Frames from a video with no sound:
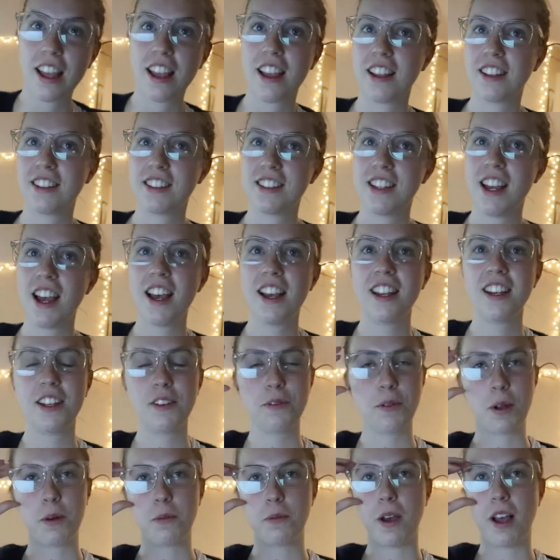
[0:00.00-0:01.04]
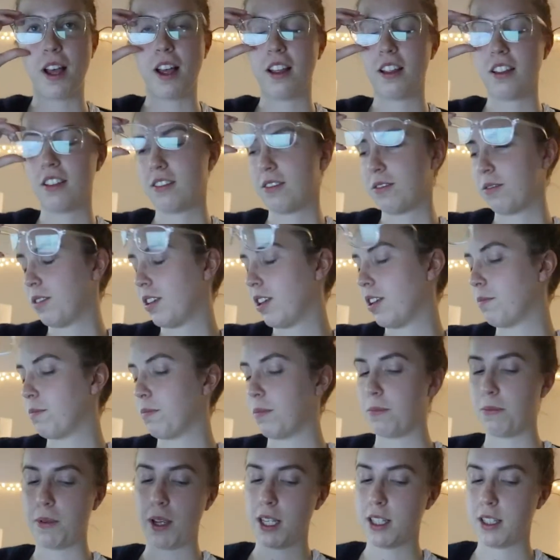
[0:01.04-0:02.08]
it's done. It went well.
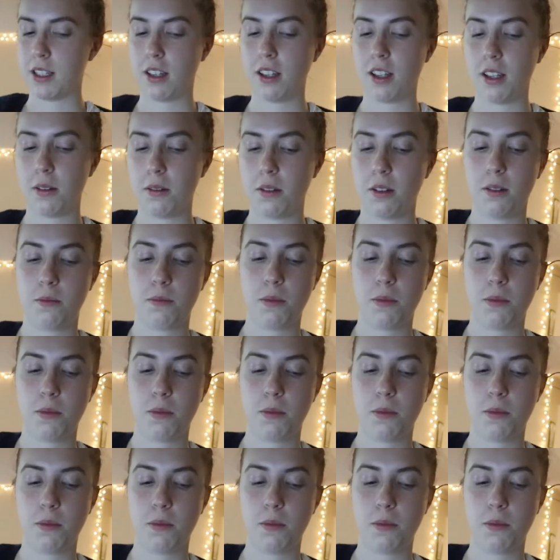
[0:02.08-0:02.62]
Basically,